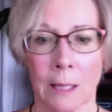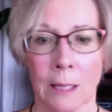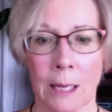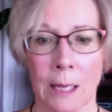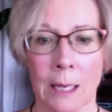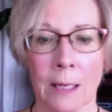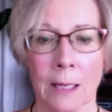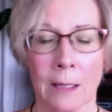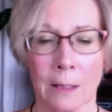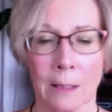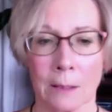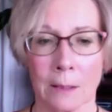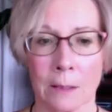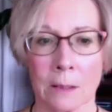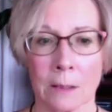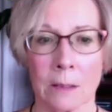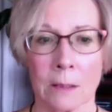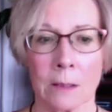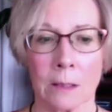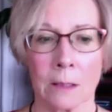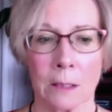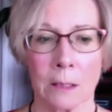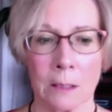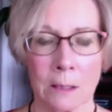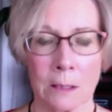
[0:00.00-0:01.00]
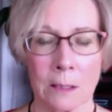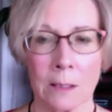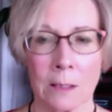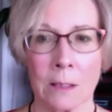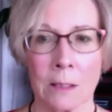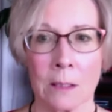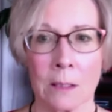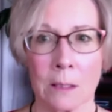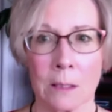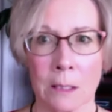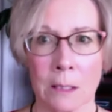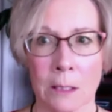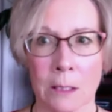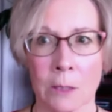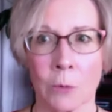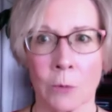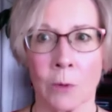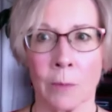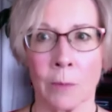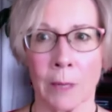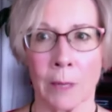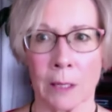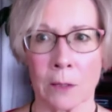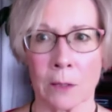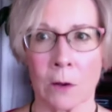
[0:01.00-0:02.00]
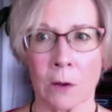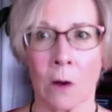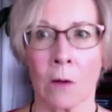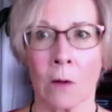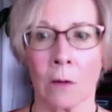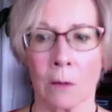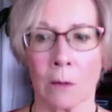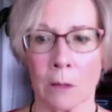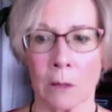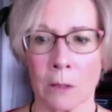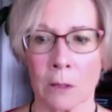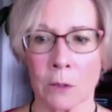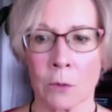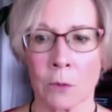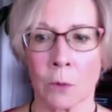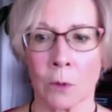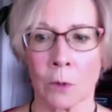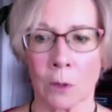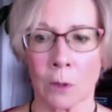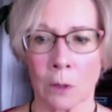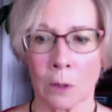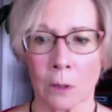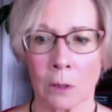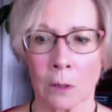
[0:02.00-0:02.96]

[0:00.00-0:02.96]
It is. Consistency is what makes all of this work.